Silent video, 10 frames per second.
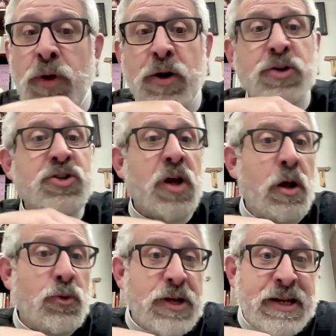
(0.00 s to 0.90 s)
We are
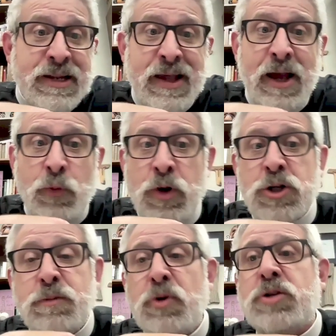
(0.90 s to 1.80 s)
salt and light. We are
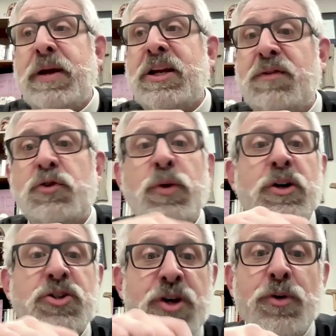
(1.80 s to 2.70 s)
supposed to make a difference. We
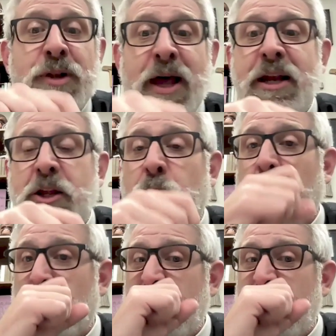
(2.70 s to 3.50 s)
are salt and light in the world.